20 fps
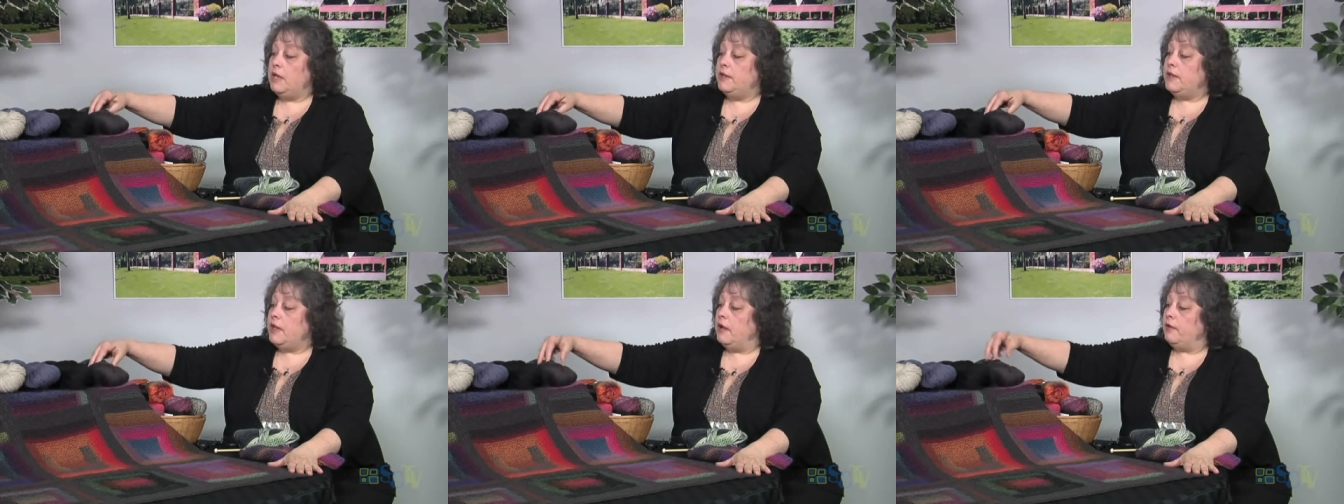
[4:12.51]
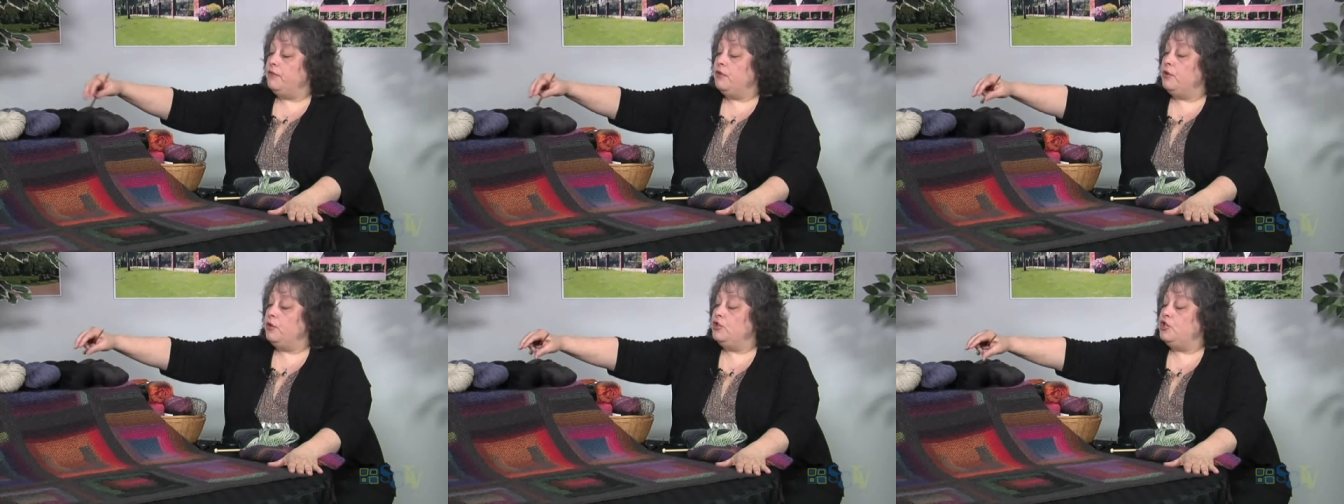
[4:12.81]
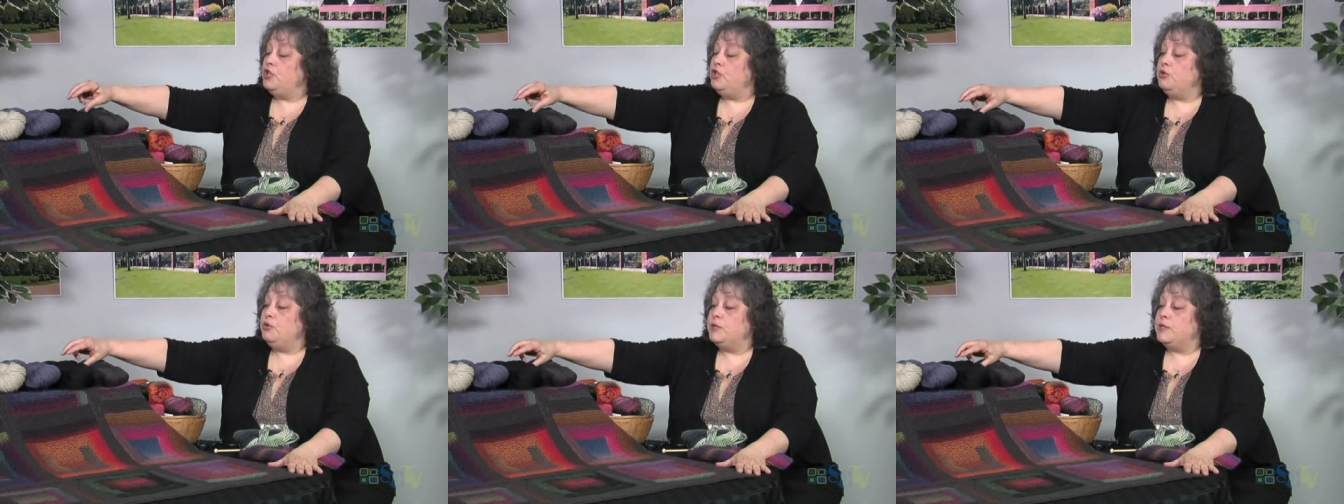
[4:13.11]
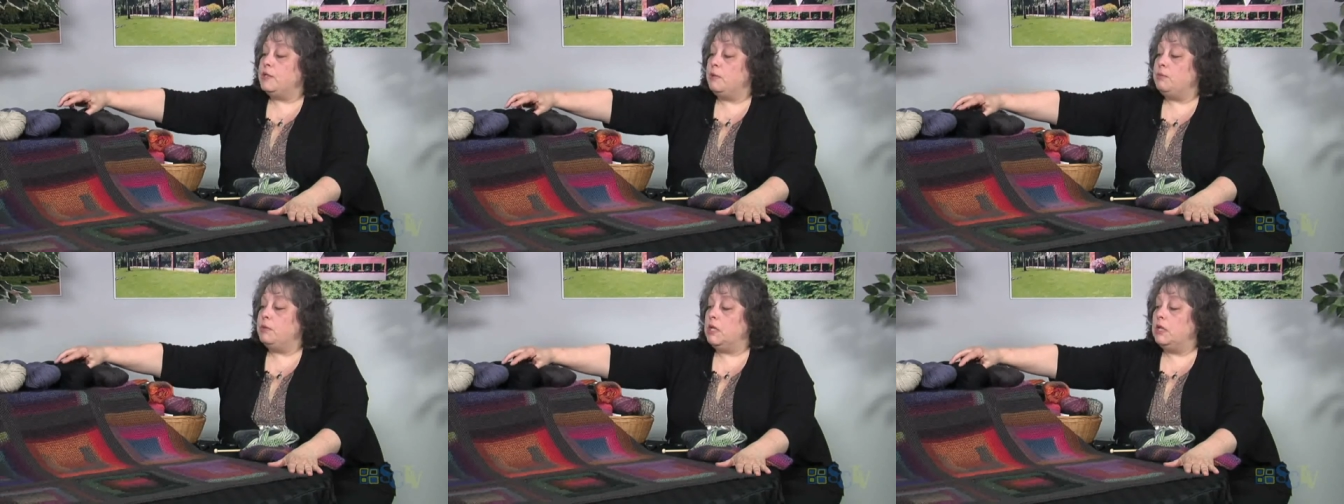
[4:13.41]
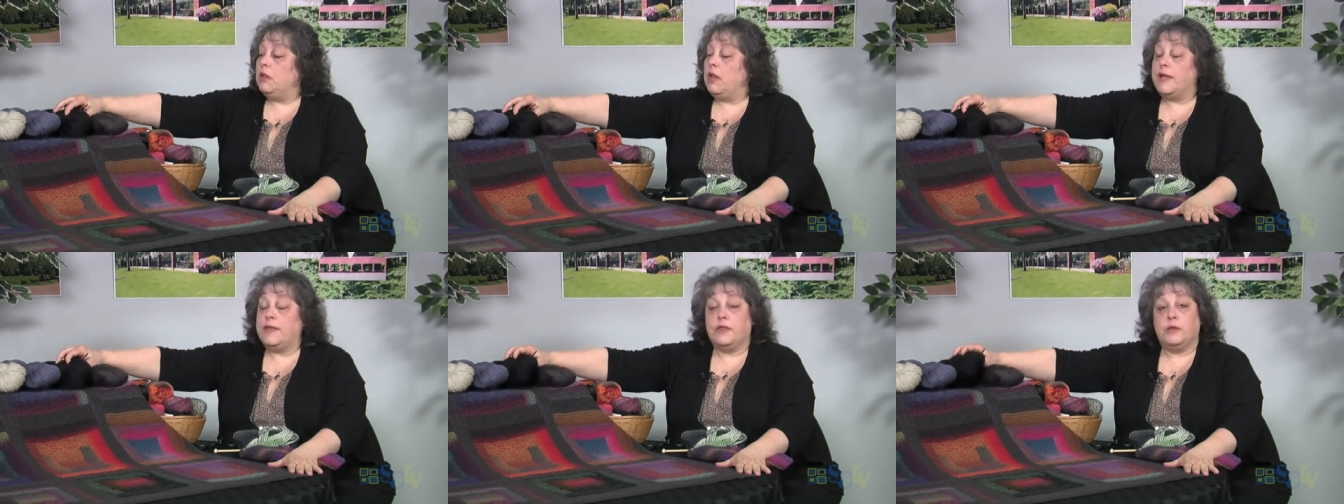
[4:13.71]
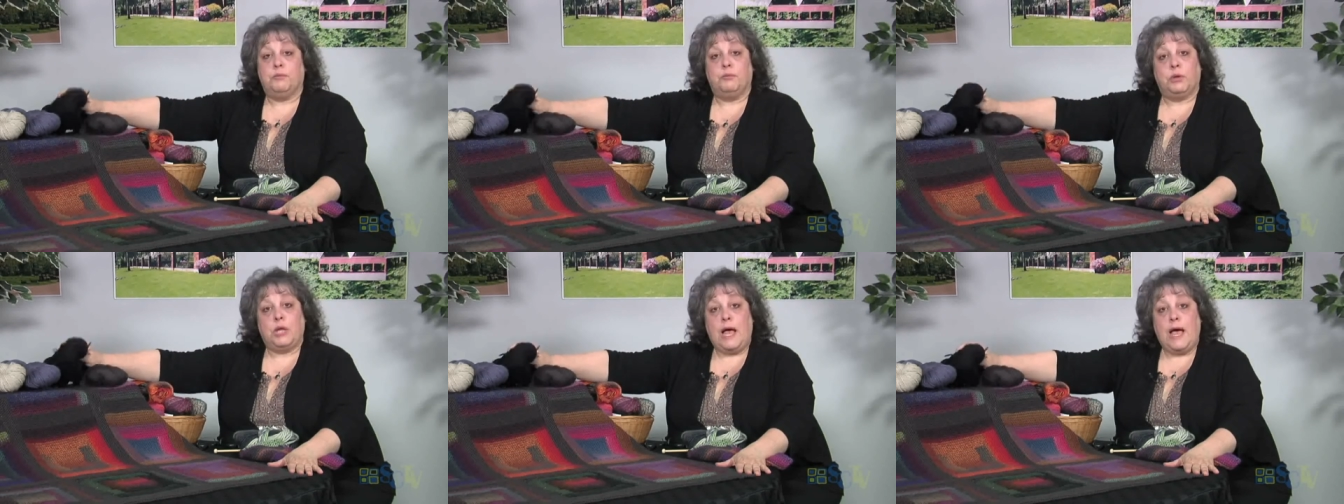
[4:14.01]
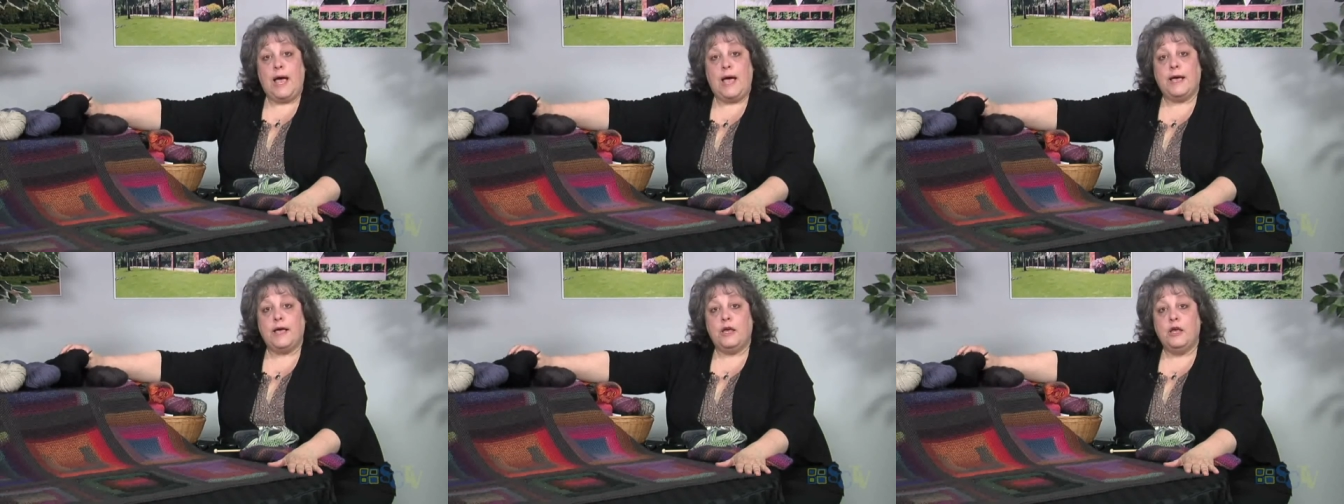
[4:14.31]
Now, if you had used something like the
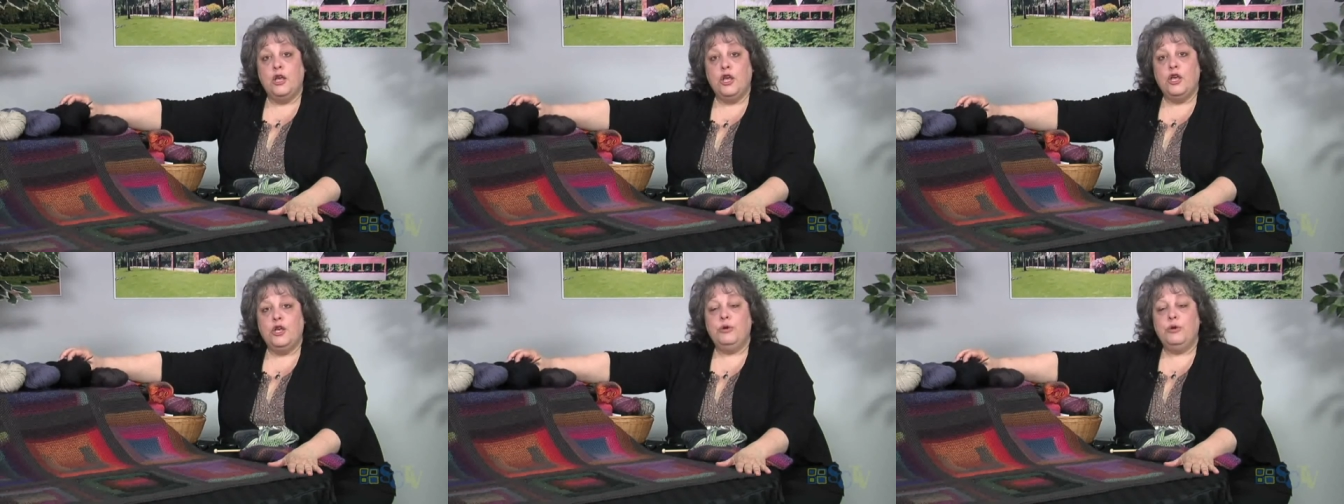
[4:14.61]
black,